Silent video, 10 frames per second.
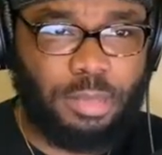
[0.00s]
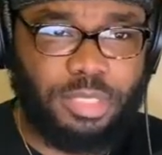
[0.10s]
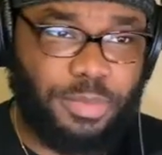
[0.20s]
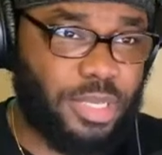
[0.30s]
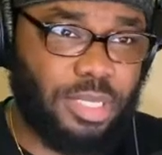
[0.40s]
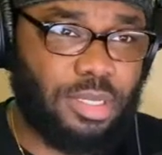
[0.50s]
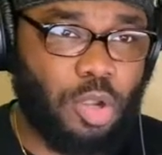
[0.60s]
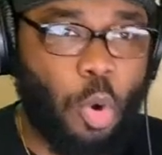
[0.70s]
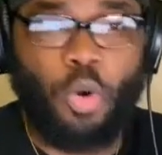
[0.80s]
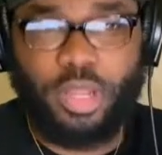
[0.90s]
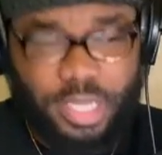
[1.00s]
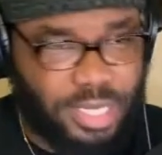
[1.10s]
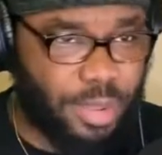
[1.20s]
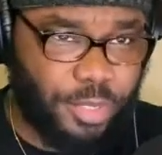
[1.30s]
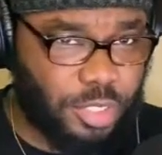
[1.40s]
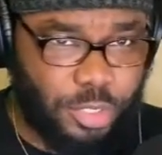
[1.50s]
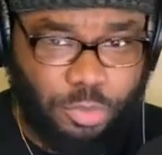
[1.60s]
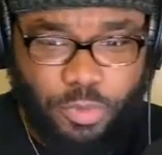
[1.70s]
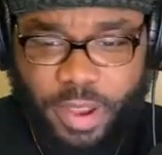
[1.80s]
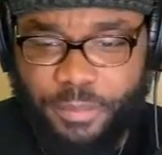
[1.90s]
to be courting Ndamukong
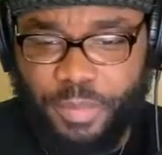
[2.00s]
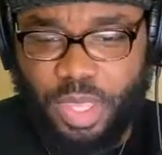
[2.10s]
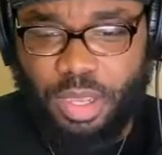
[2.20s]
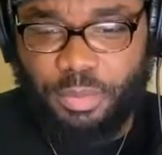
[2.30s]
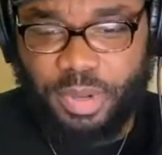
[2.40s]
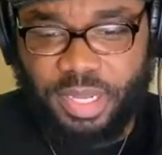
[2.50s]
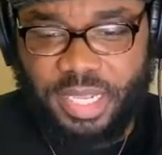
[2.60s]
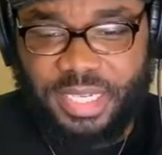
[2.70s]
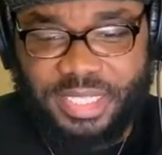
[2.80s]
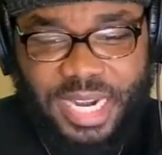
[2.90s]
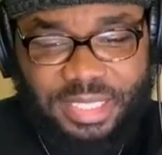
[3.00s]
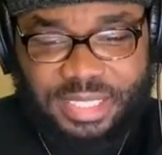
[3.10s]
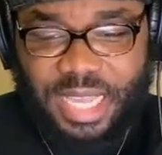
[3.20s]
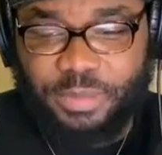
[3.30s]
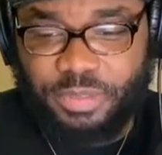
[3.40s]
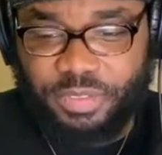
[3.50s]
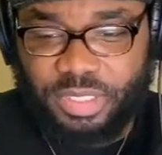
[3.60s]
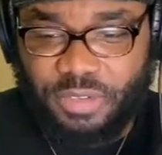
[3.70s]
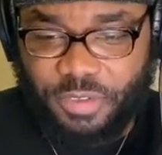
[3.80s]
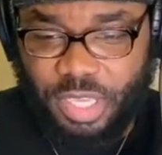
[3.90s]
Suh, right? But he decided to sign with the
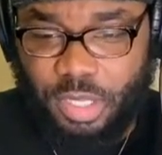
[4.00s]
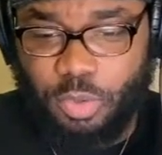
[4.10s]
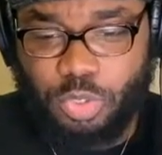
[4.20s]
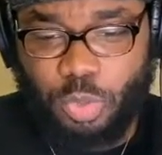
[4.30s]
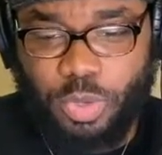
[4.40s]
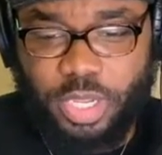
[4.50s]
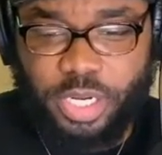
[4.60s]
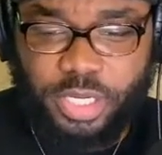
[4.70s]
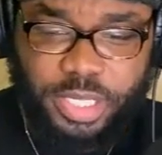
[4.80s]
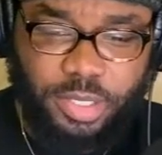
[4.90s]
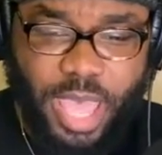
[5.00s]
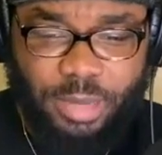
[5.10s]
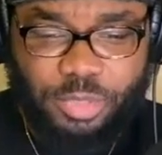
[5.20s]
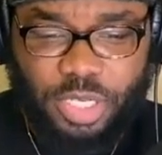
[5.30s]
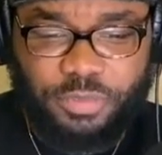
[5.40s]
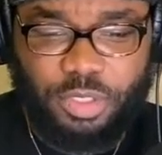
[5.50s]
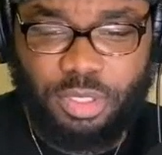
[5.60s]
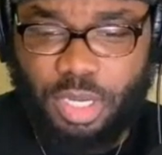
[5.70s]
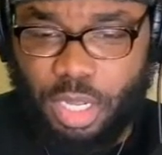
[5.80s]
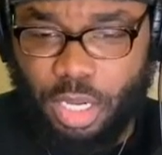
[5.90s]
Philadelphia Eagles on a one-year deal. Adam Schefter
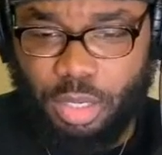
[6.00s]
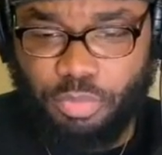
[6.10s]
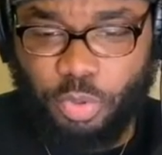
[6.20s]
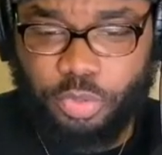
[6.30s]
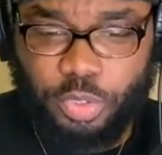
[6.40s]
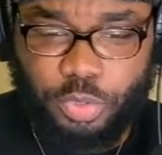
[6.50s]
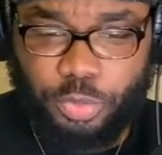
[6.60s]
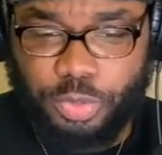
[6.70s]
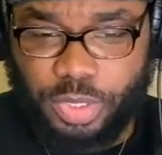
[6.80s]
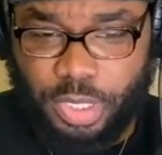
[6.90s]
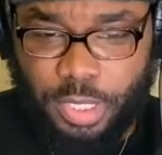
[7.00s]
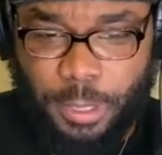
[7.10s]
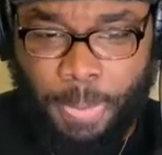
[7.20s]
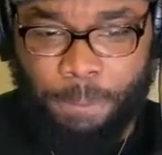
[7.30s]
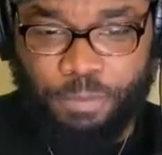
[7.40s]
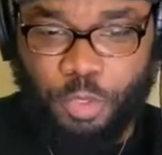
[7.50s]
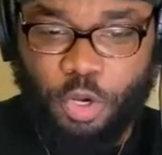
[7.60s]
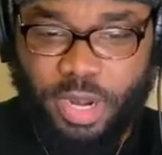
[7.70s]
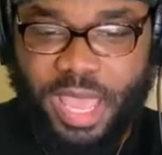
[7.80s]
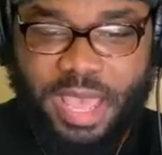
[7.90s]
broke the news. You're
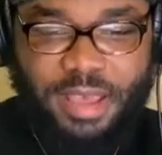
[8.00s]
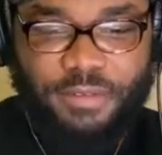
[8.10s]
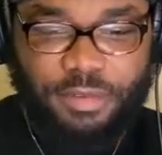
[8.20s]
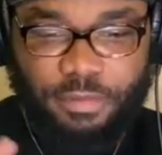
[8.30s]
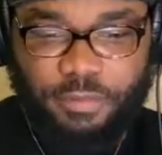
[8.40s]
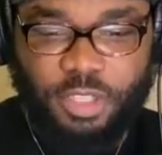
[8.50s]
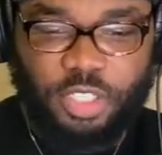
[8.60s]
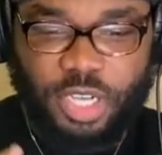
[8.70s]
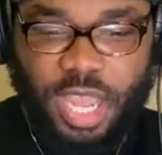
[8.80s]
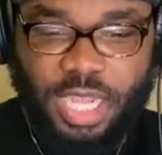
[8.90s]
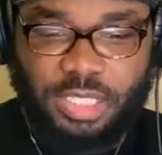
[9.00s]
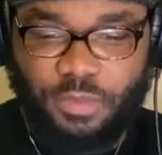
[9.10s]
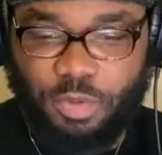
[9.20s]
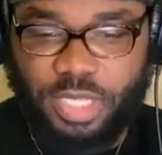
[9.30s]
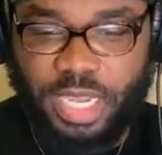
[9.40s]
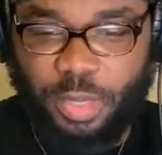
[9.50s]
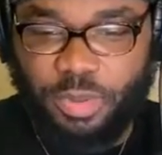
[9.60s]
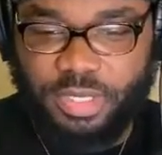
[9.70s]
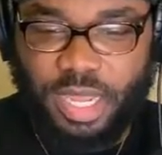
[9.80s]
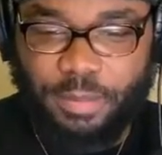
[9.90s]
going to have Fletcher Cox rotating
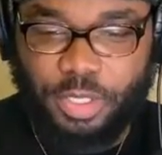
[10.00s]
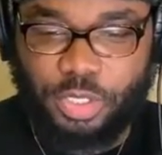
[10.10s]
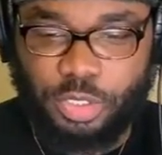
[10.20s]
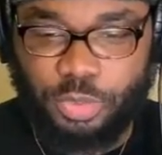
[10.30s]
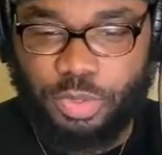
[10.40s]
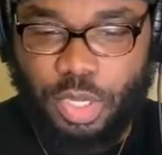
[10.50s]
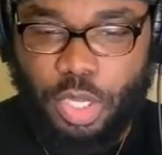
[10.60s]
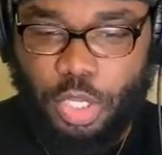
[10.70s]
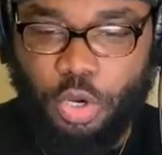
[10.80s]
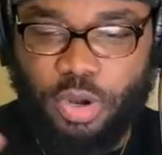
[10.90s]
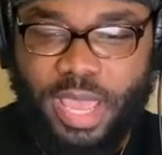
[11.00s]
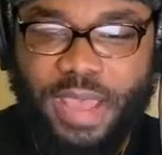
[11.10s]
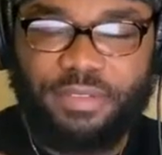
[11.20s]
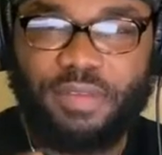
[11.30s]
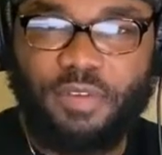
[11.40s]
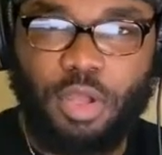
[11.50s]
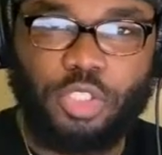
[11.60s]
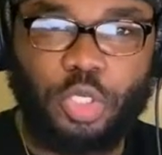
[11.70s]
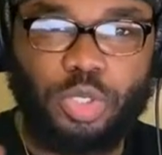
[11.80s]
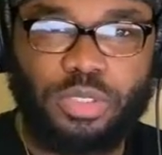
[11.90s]
with Ndamukong Suh. You're going to have Linval
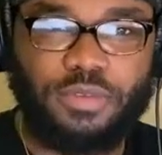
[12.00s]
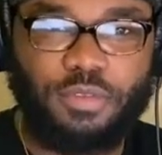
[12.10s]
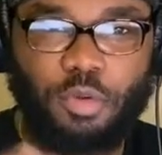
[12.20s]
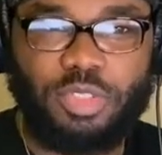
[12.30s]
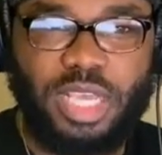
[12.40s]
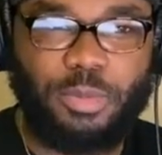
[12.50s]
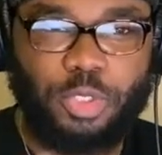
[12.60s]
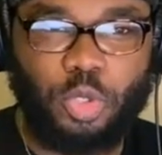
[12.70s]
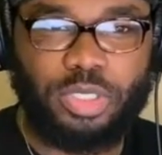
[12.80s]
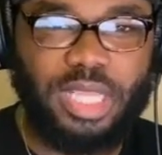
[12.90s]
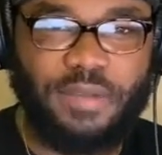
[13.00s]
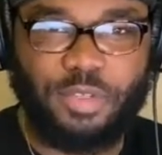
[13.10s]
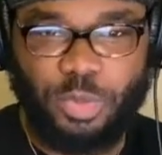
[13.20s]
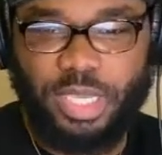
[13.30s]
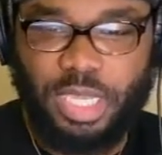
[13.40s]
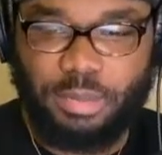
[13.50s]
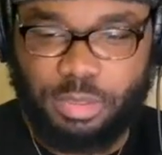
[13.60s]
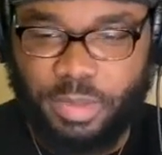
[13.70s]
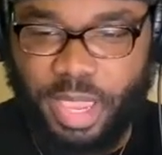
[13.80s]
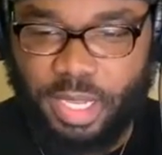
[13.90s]
Joseph rotating with Jordan Davis when he comes
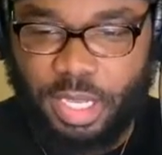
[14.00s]
back.